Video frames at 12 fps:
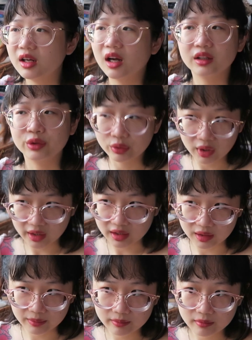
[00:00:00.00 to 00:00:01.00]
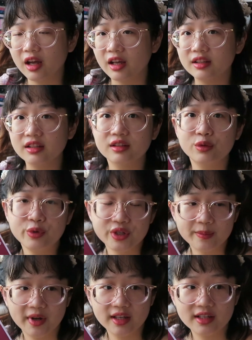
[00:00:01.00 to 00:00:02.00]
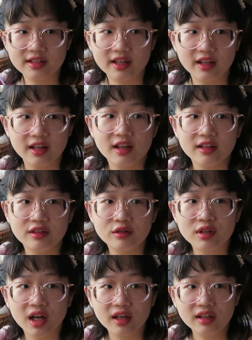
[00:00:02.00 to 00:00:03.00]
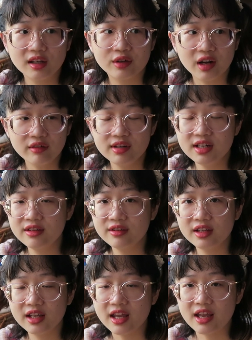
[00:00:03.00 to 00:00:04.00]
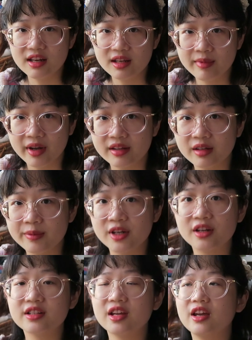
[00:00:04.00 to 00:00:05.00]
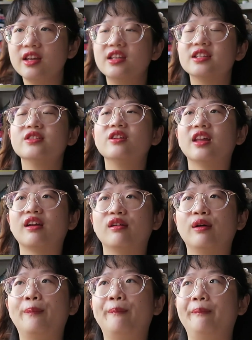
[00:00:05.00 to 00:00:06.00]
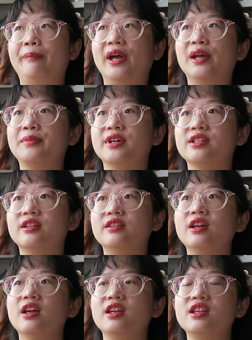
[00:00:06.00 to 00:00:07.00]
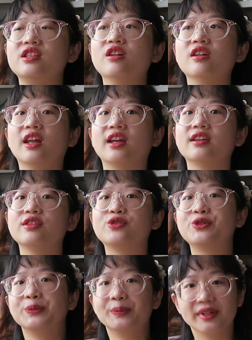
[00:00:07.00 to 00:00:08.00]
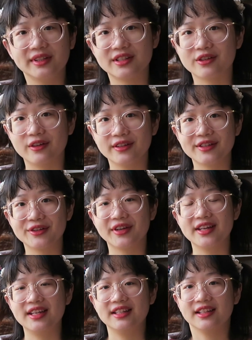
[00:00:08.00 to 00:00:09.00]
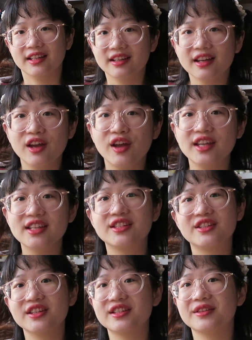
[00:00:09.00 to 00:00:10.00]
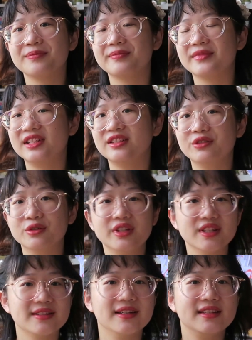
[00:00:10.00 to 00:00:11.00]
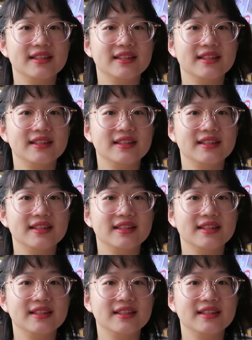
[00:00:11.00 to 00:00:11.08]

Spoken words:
I don't like him. I think the worst part is that you can't really hate him either, because he's not like a bad person. He's not like super dishonest or anything. He's just, you know, this